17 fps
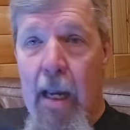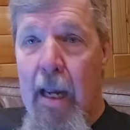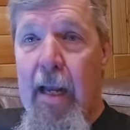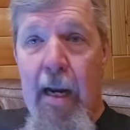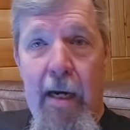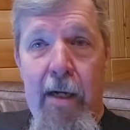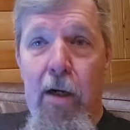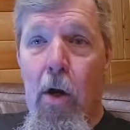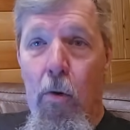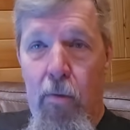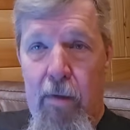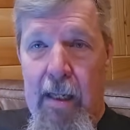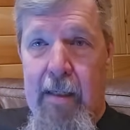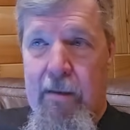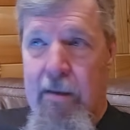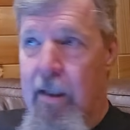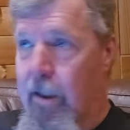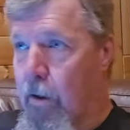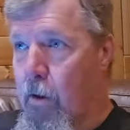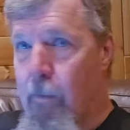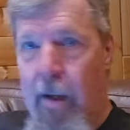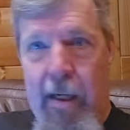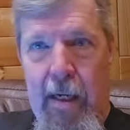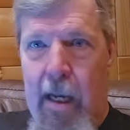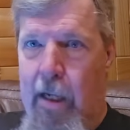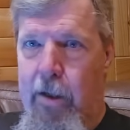And I know that's like, oh
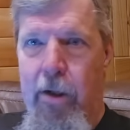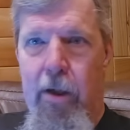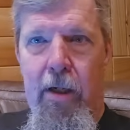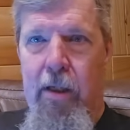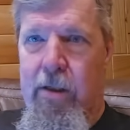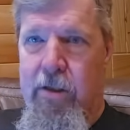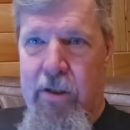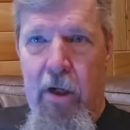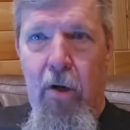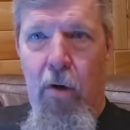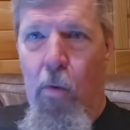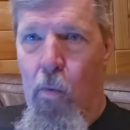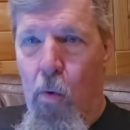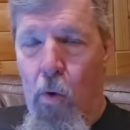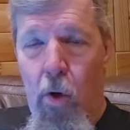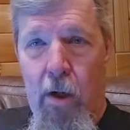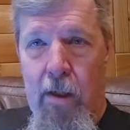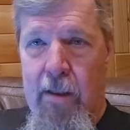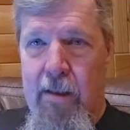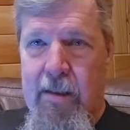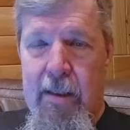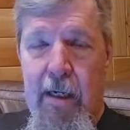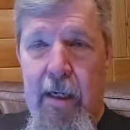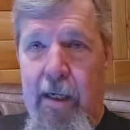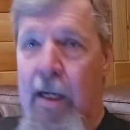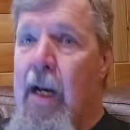my God, you're going to start a war in the
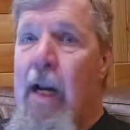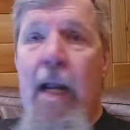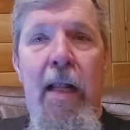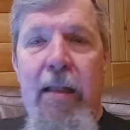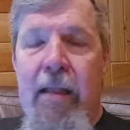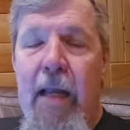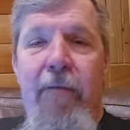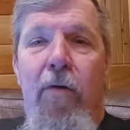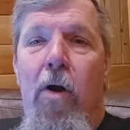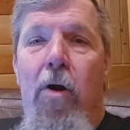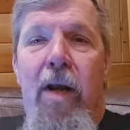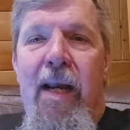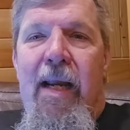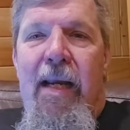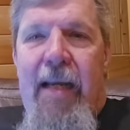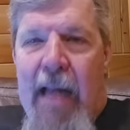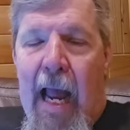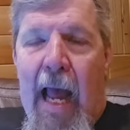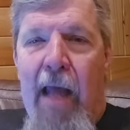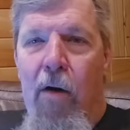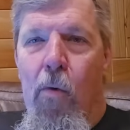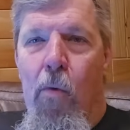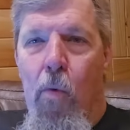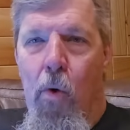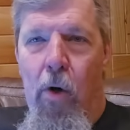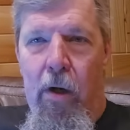city. They've already got a
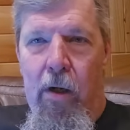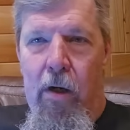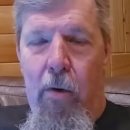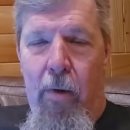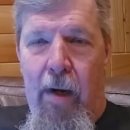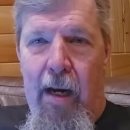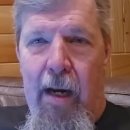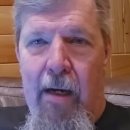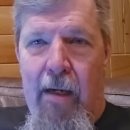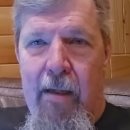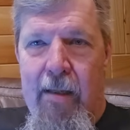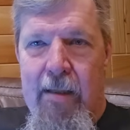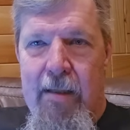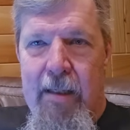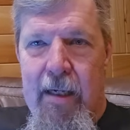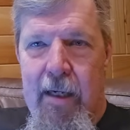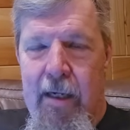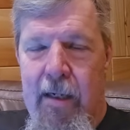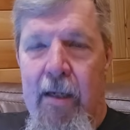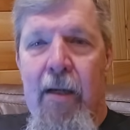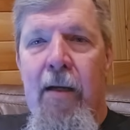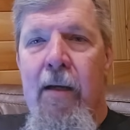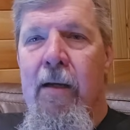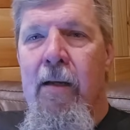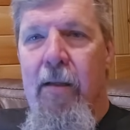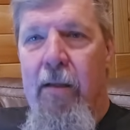war going on in the city.
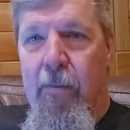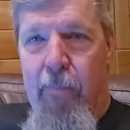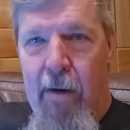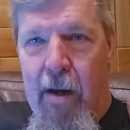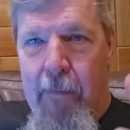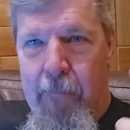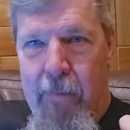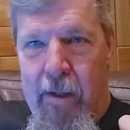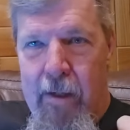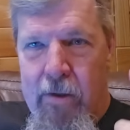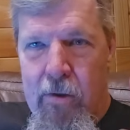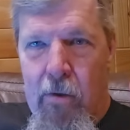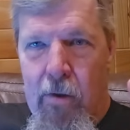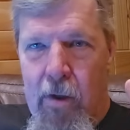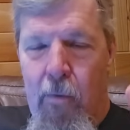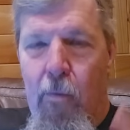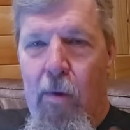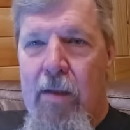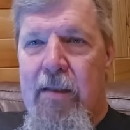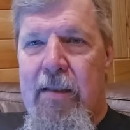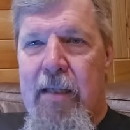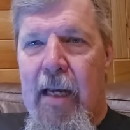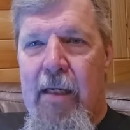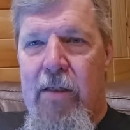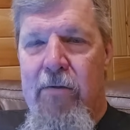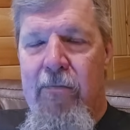The problem is only one
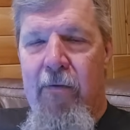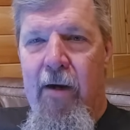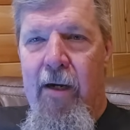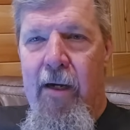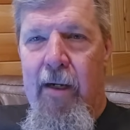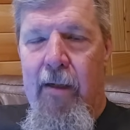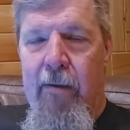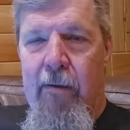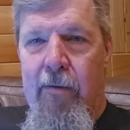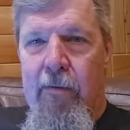side's fighting.